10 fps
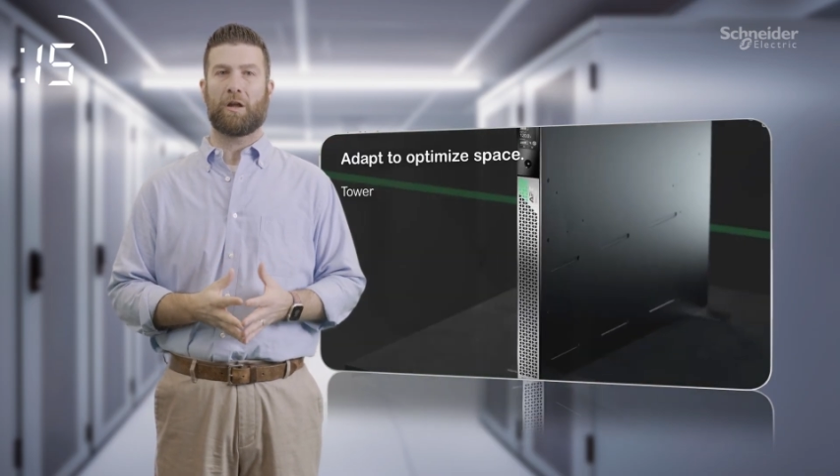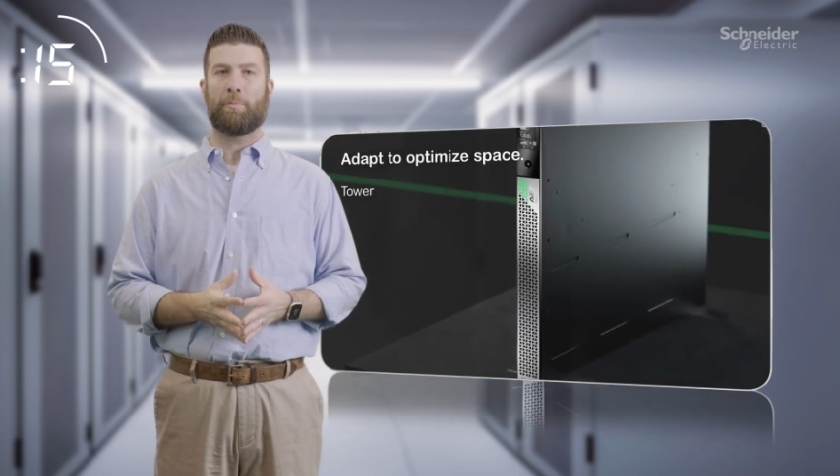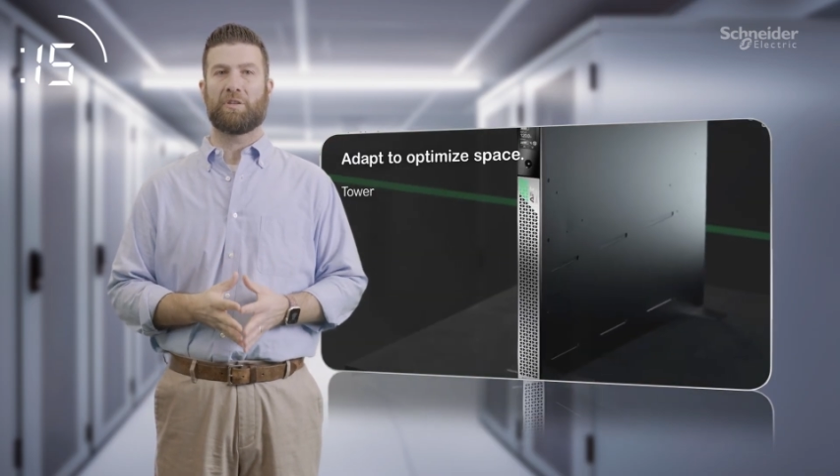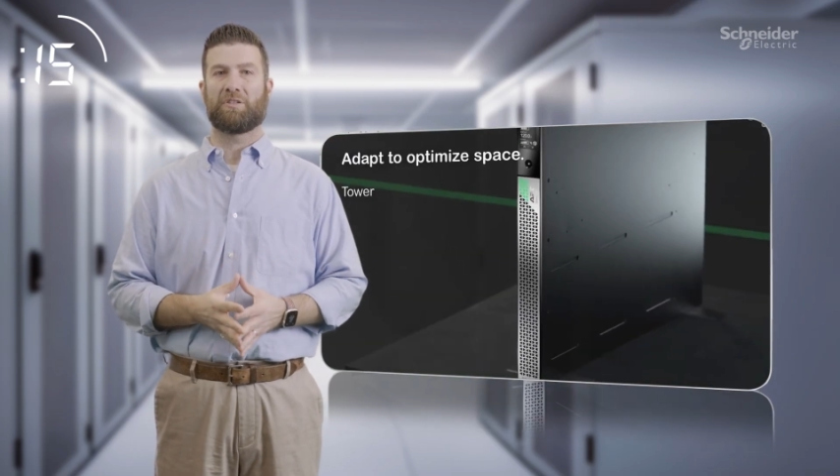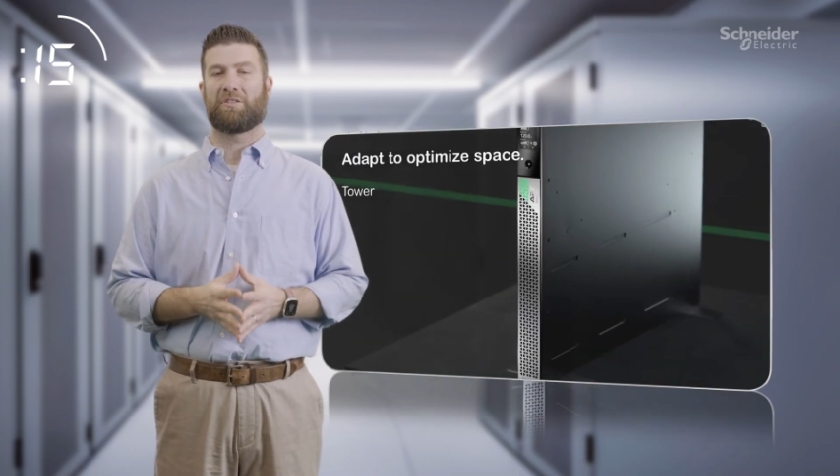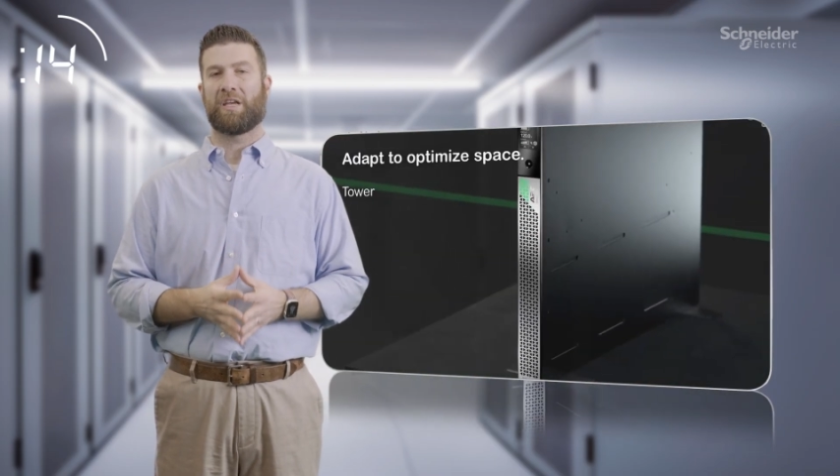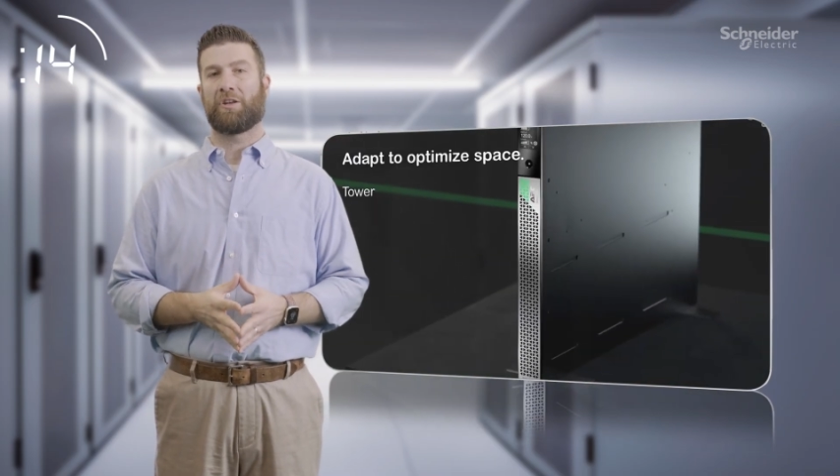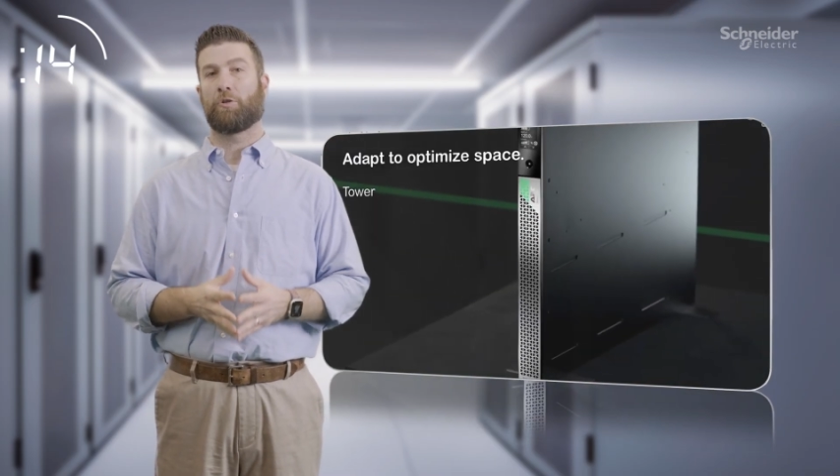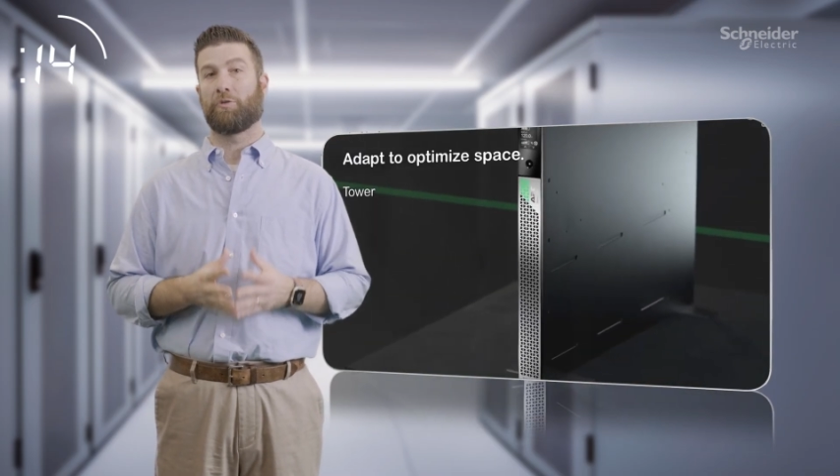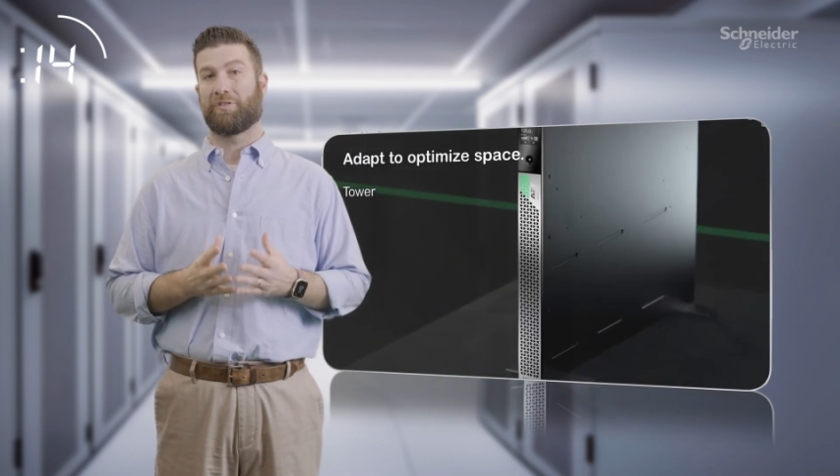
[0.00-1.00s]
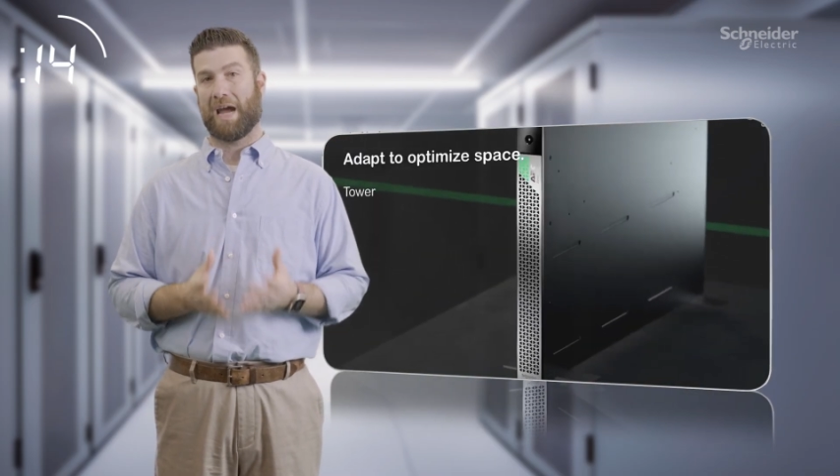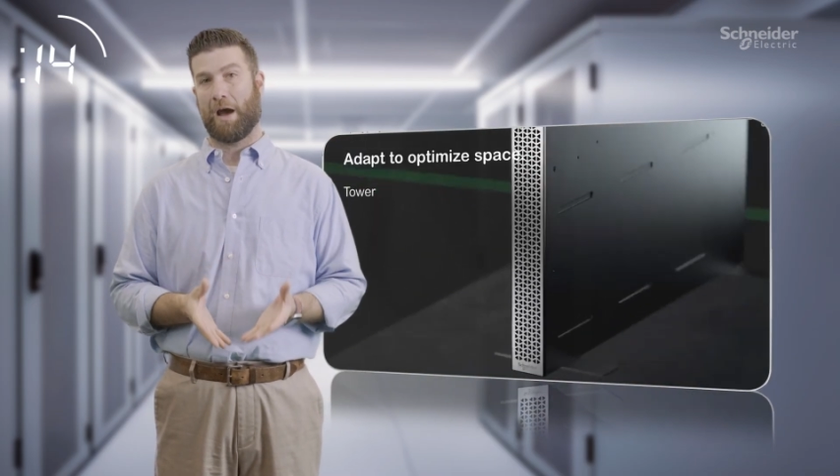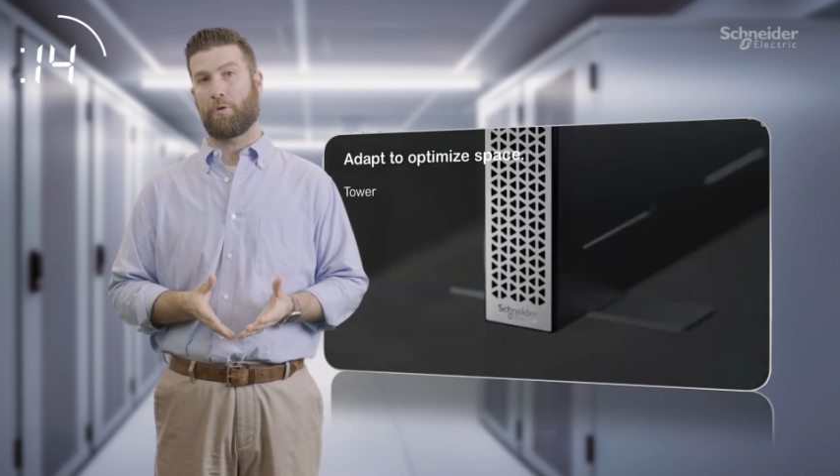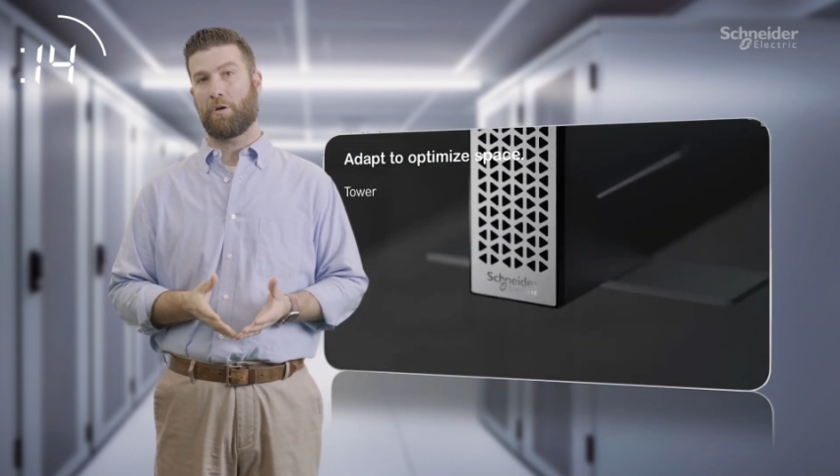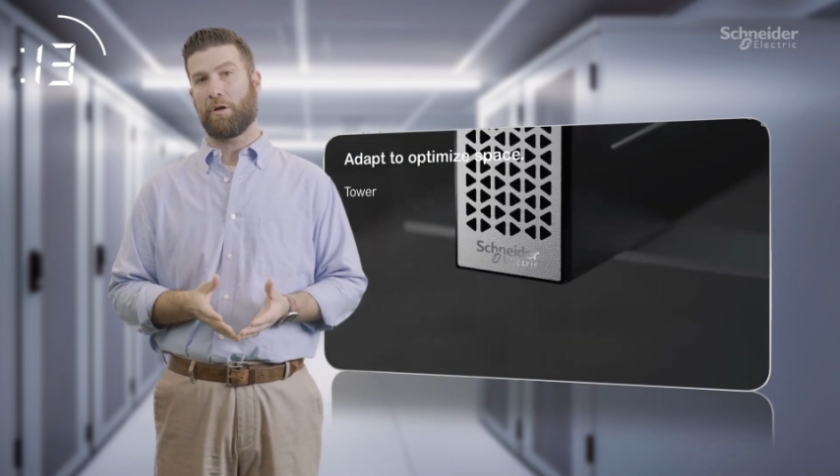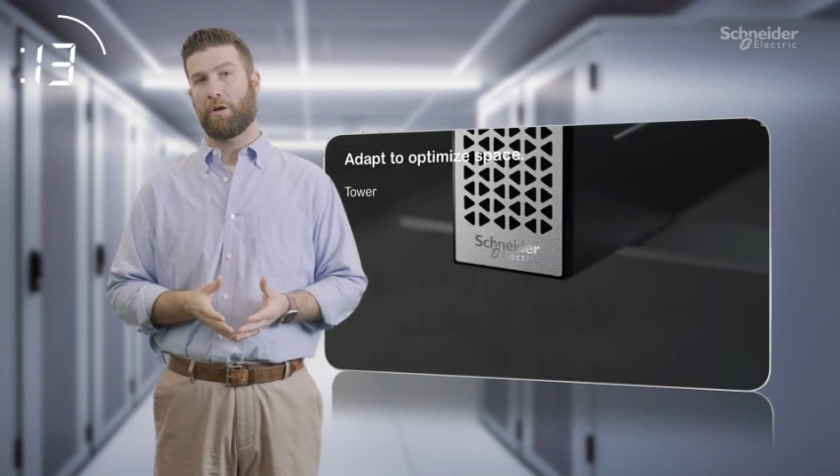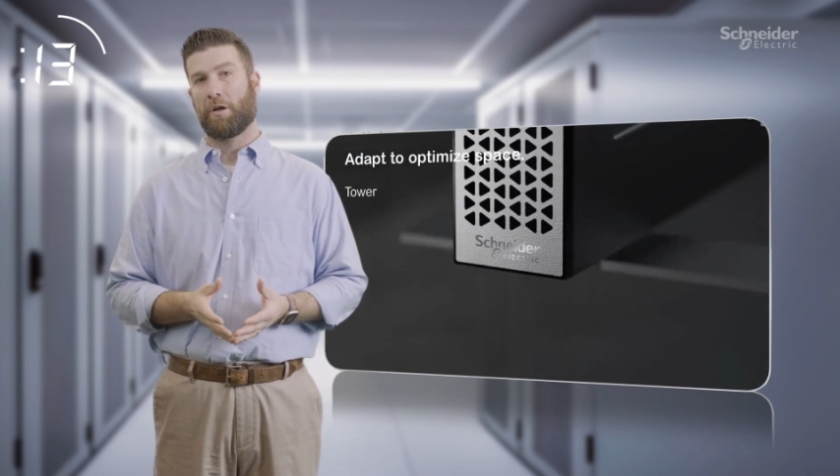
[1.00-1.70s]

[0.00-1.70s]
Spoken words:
up as a standalone tower,